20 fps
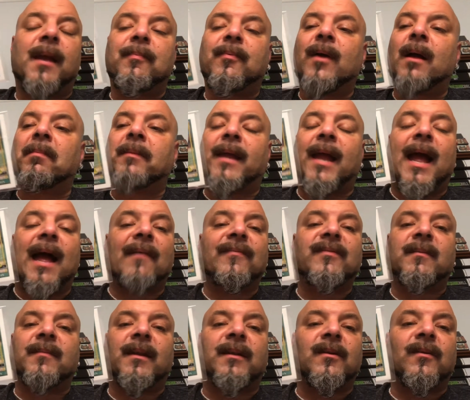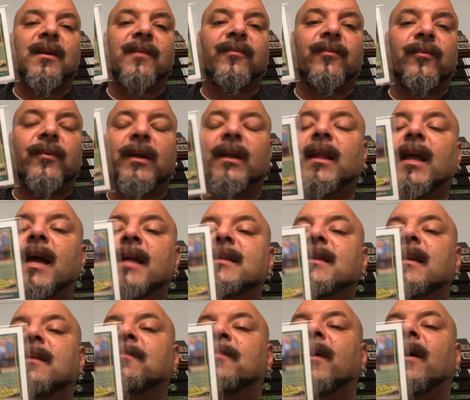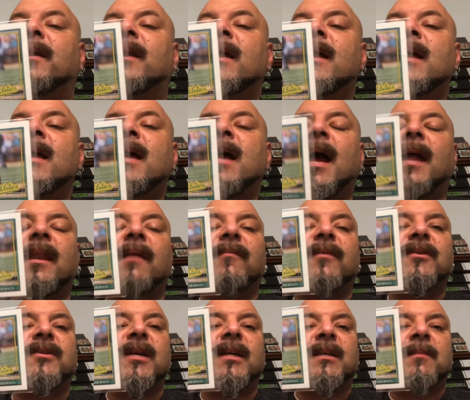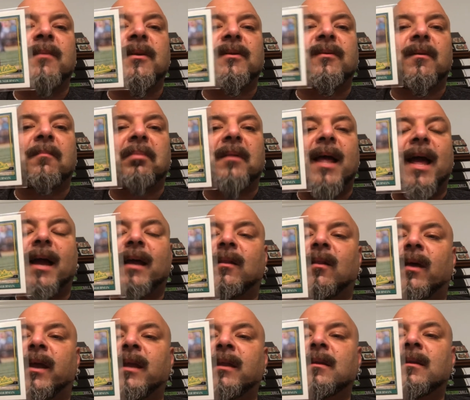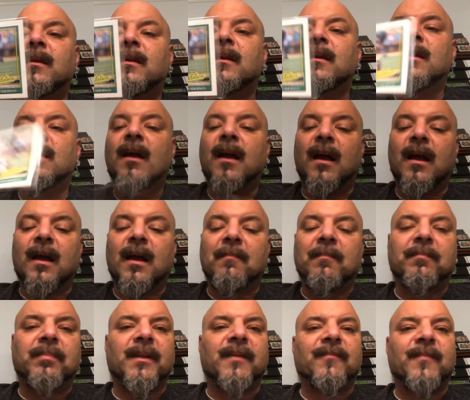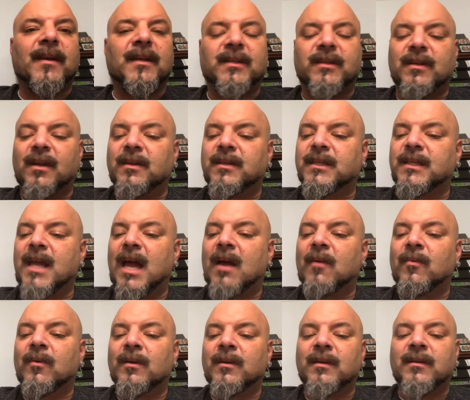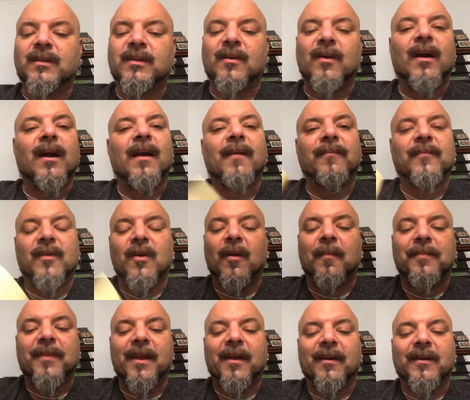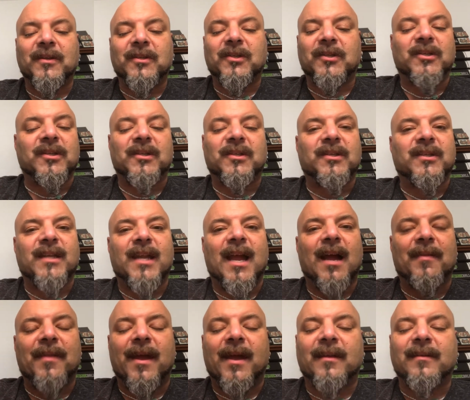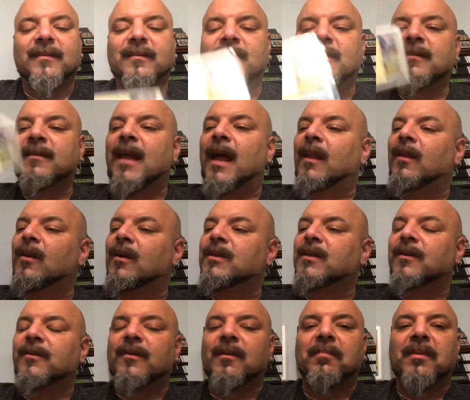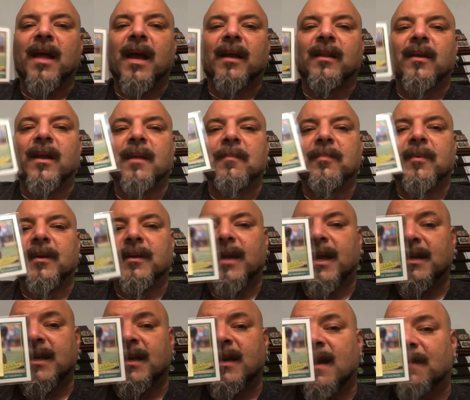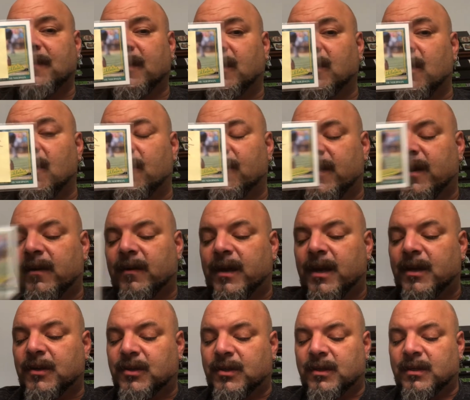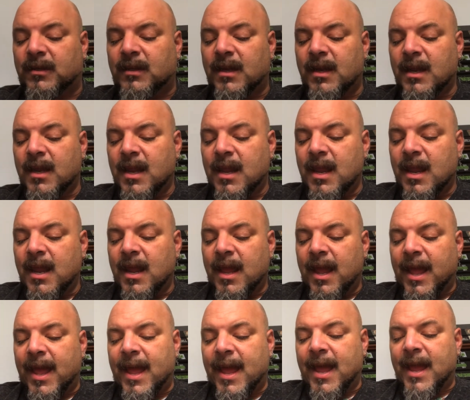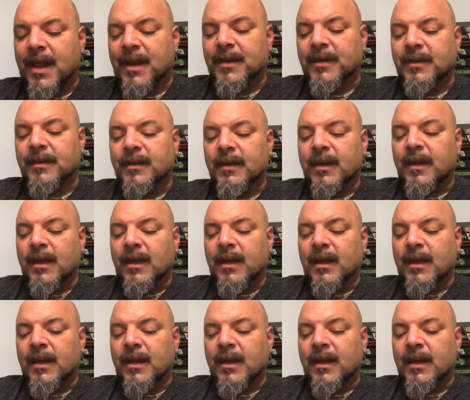probably have some, I don't even realize it, but I never checked them under a black light. I believe my son's got one, so I'll have to go up there and just see how that looks under a black light, but I didn't have the glow variation. And